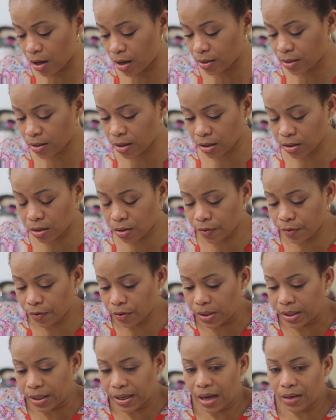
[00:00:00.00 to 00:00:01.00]
started
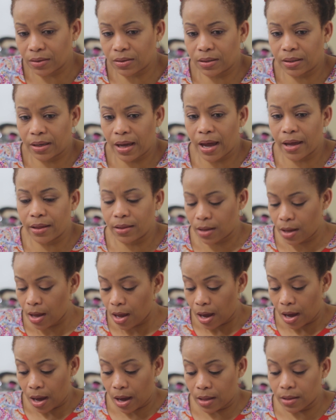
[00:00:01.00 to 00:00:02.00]
falling out again.
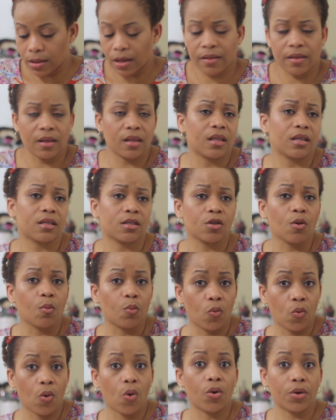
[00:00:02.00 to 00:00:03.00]
And I think there's
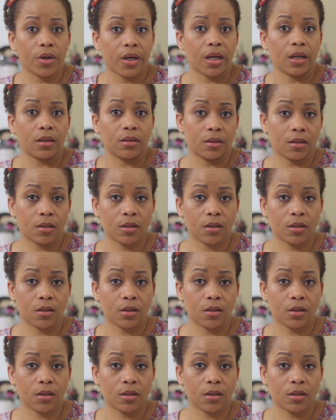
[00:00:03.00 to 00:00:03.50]
some warning on